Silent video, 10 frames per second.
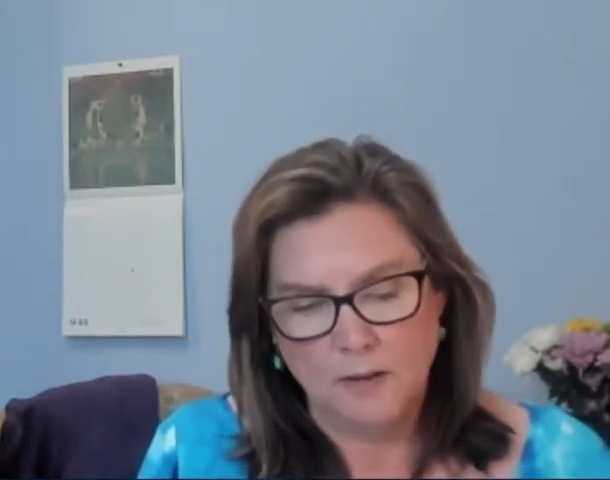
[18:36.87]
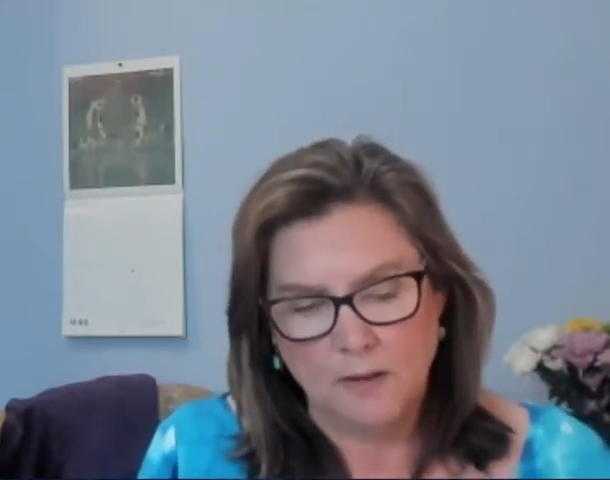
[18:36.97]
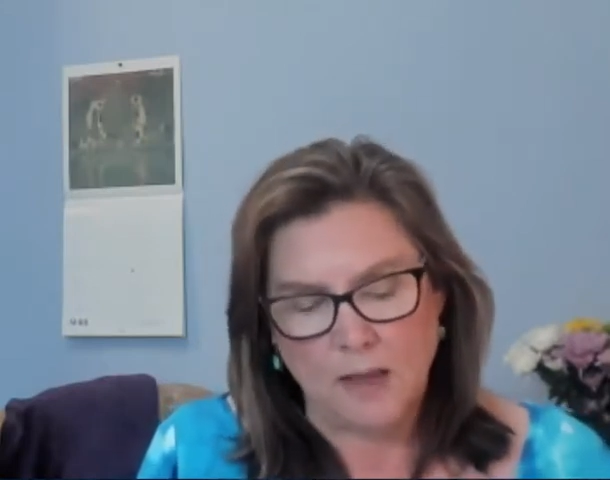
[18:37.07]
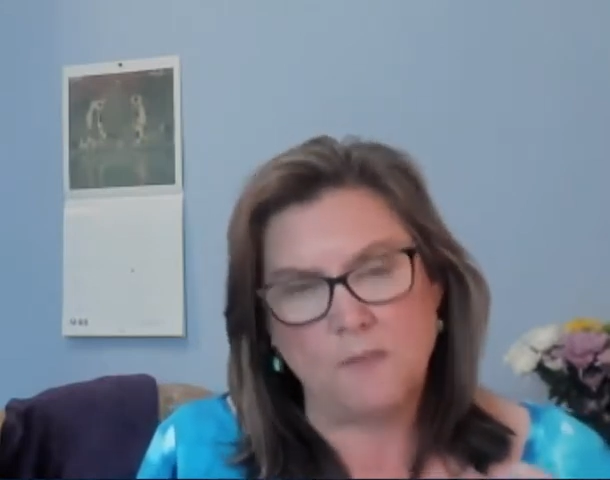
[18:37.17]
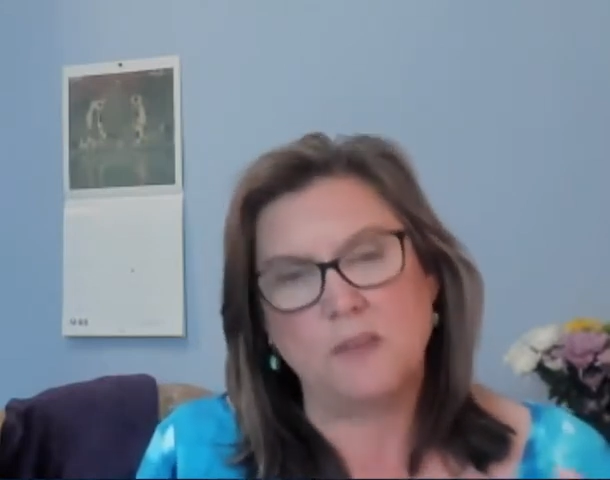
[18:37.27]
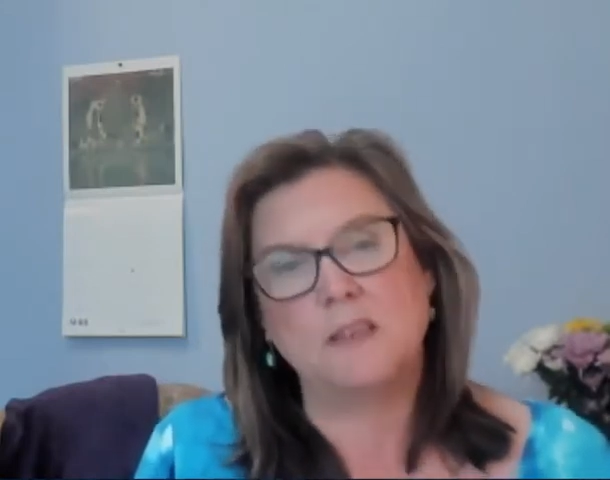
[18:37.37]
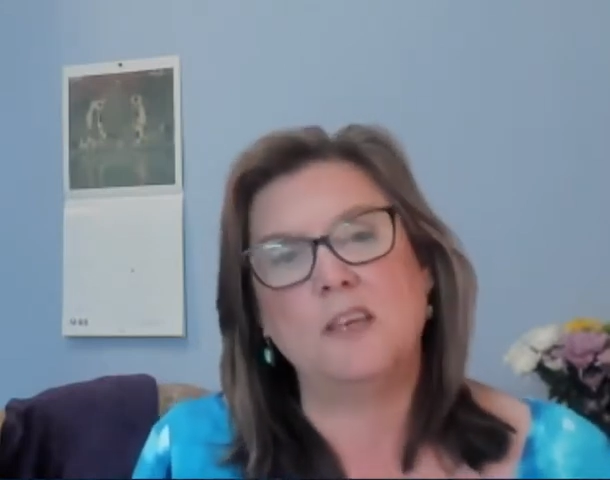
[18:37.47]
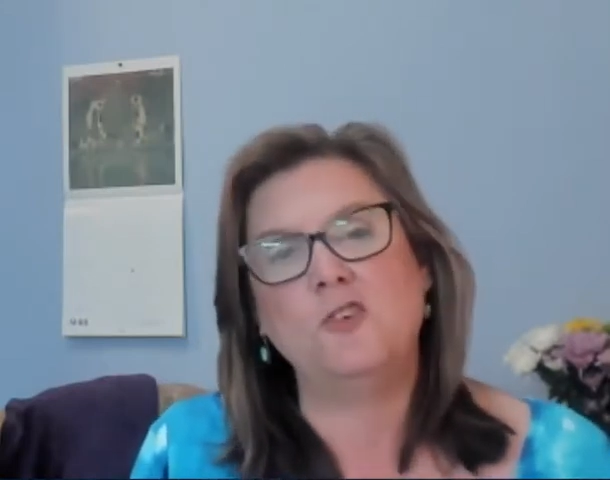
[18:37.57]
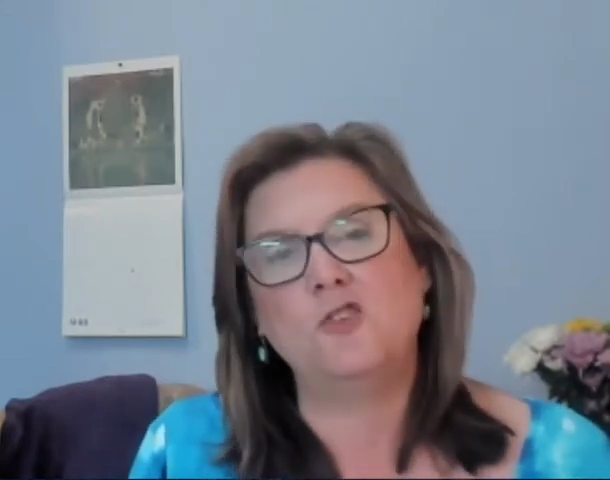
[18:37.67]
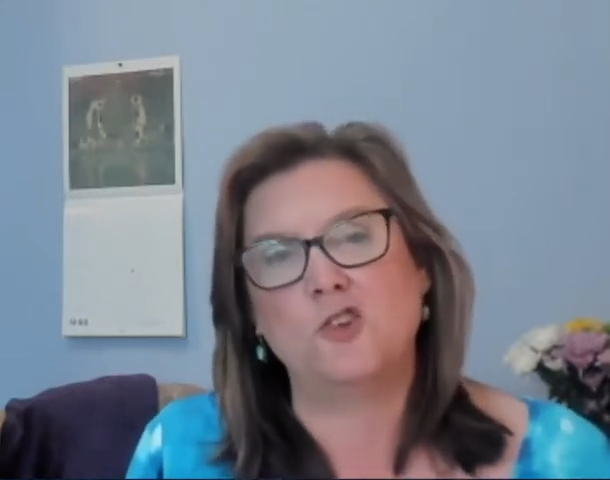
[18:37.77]
I have a
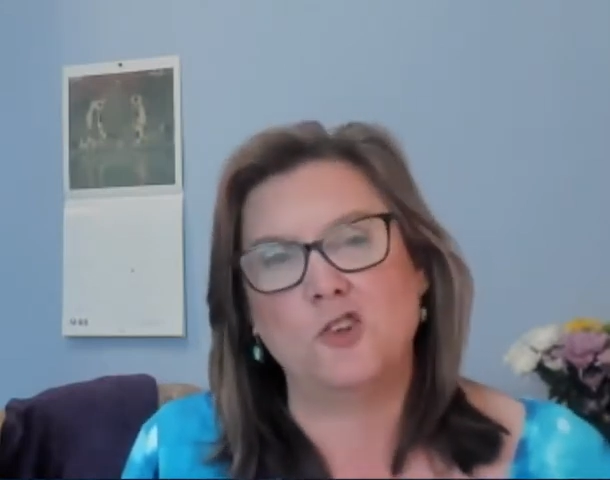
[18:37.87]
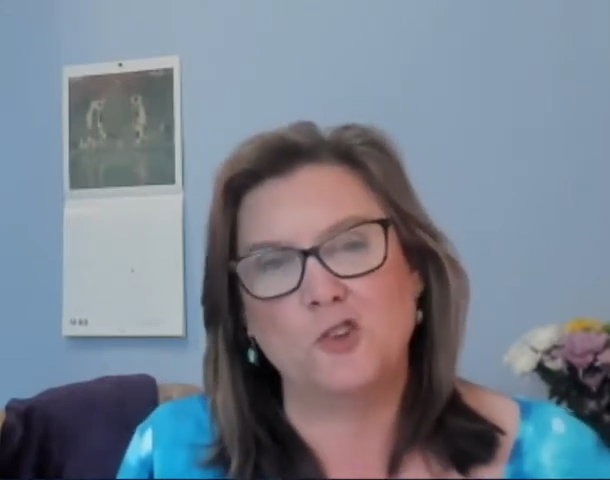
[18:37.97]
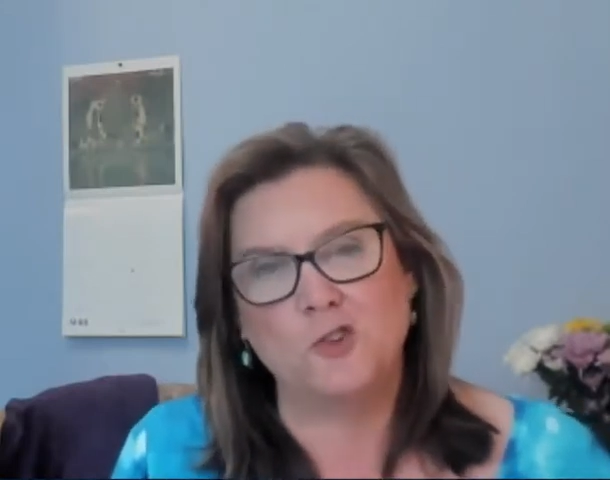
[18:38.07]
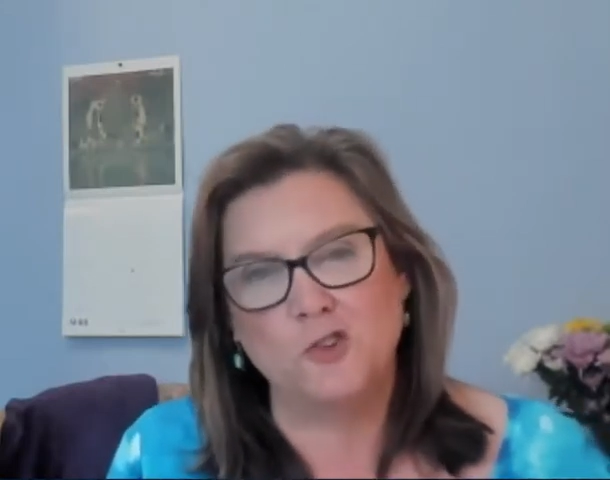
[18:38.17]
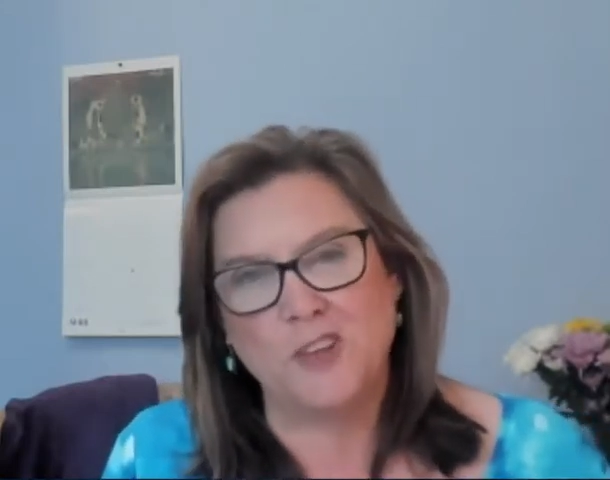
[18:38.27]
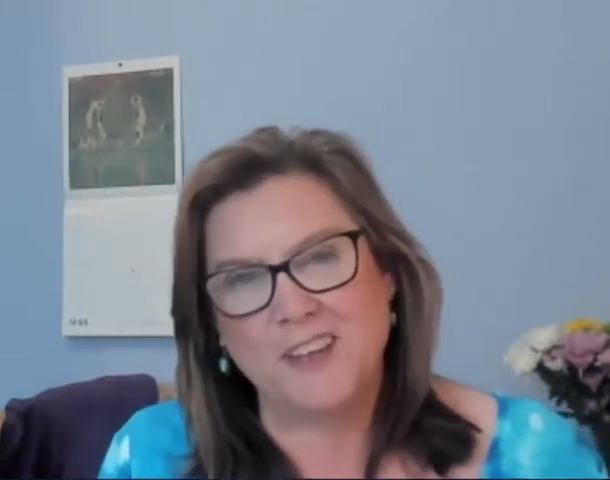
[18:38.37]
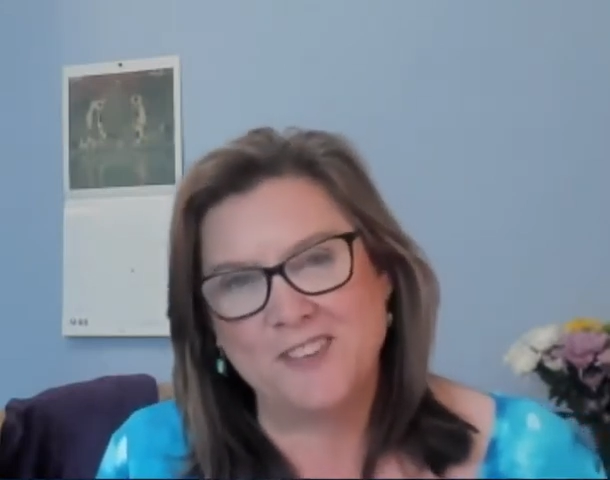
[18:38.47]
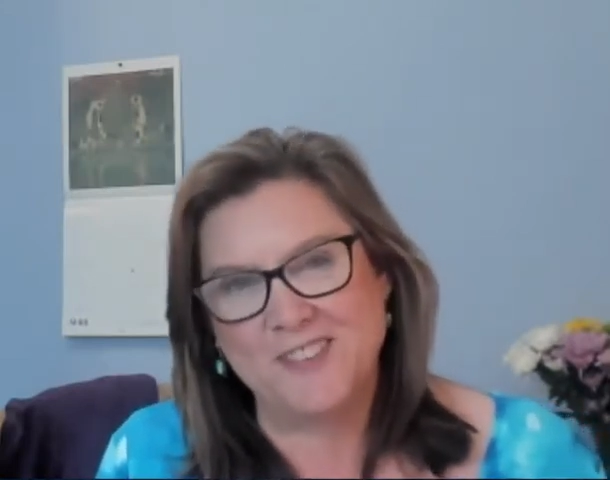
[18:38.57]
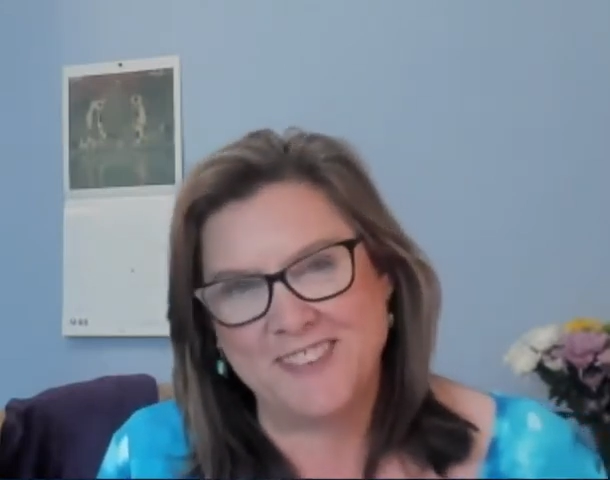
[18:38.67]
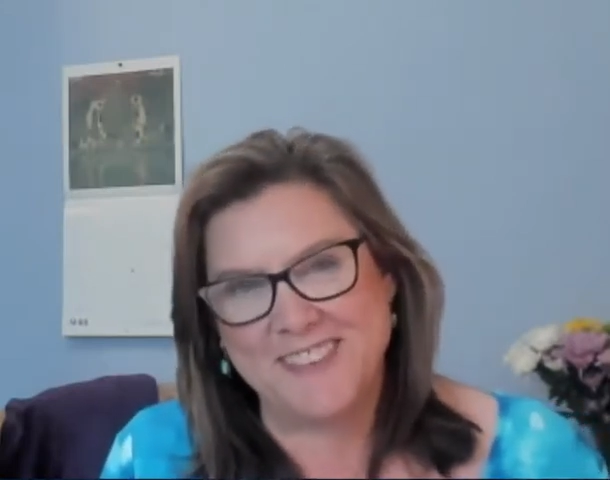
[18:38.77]
teacher who likes
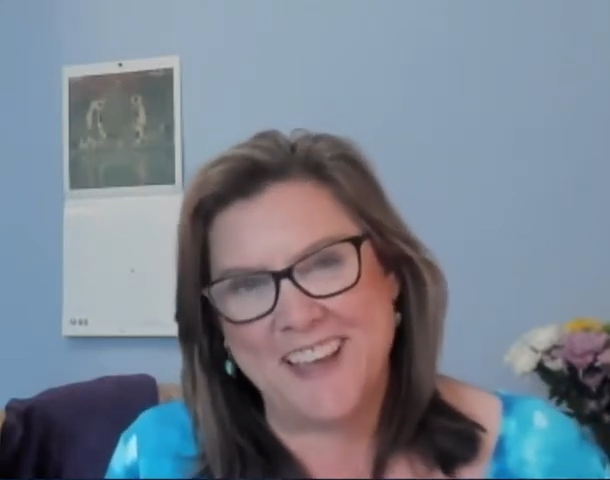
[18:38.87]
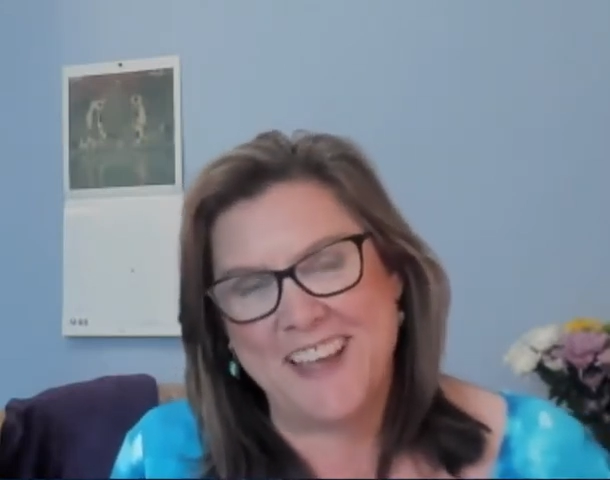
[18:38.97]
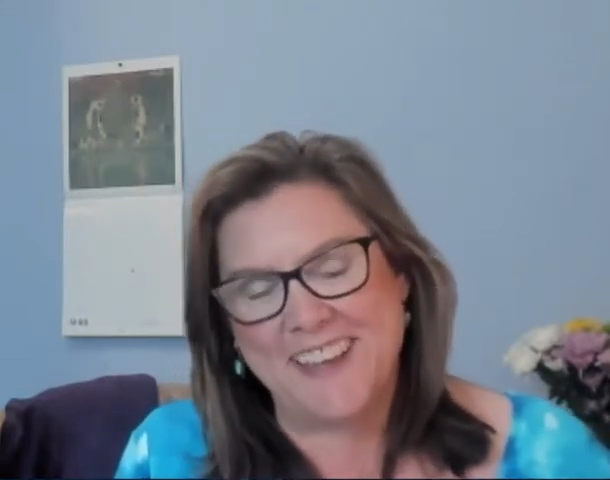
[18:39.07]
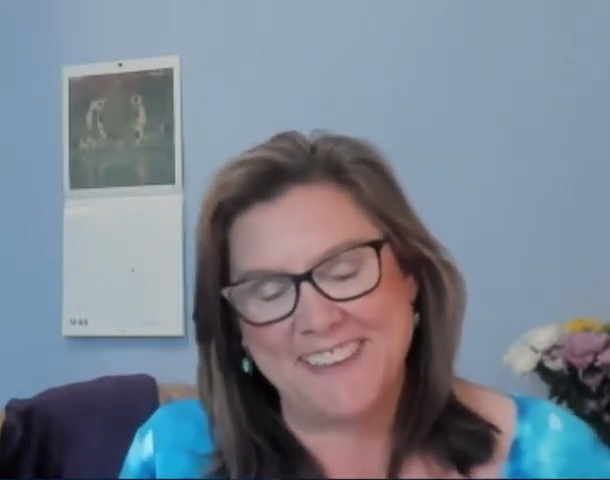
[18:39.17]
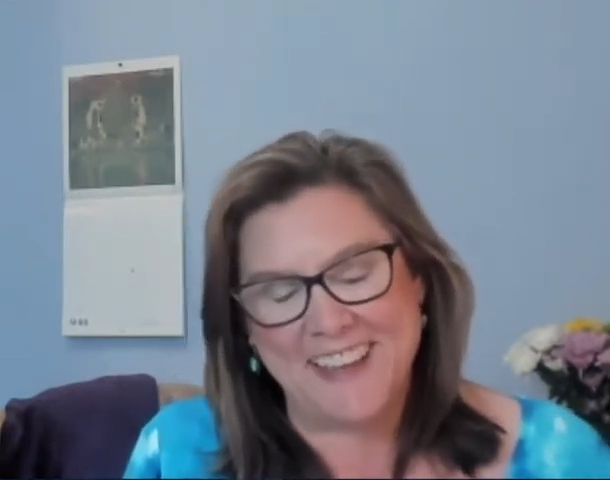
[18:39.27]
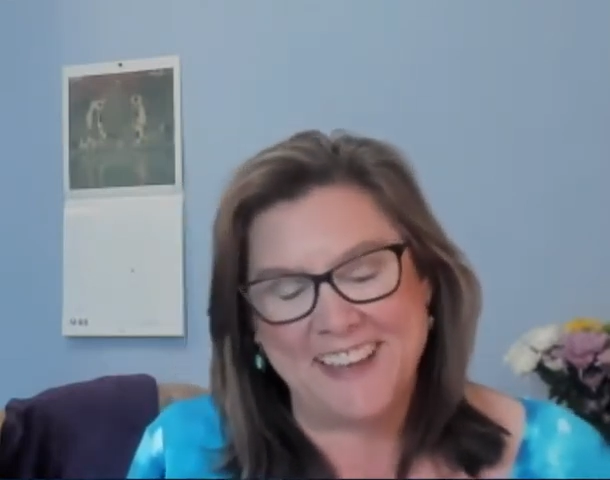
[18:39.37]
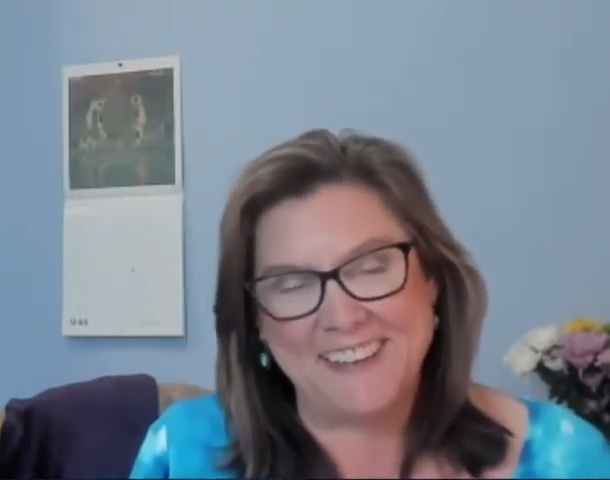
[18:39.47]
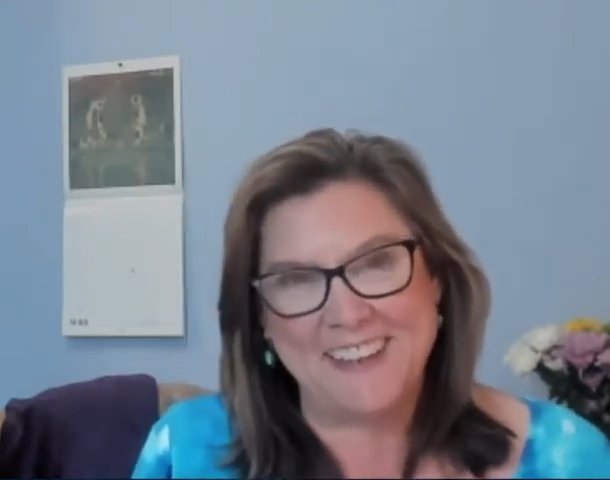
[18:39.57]
to say that